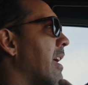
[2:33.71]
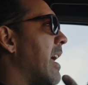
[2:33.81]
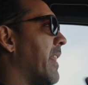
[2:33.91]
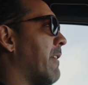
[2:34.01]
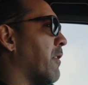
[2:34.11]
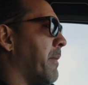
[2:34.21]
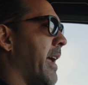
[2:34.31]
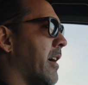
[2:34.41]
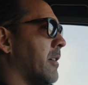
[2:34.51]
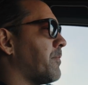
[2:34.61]
And then from
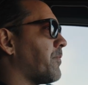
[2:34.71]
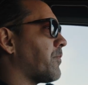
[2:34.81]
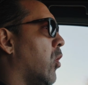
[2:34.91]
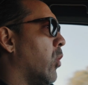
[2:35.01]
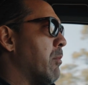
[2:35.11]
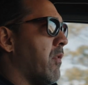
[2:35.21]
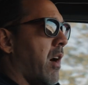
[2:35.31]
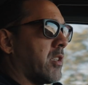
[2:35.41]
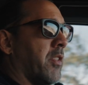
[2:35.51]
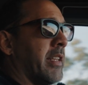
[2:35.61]
there, we move
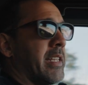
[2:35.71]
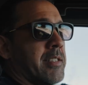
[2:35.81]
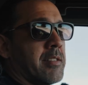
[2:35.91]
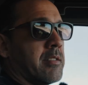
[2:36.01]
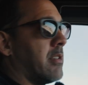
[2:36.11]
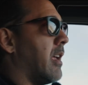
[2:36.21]
on to the lease.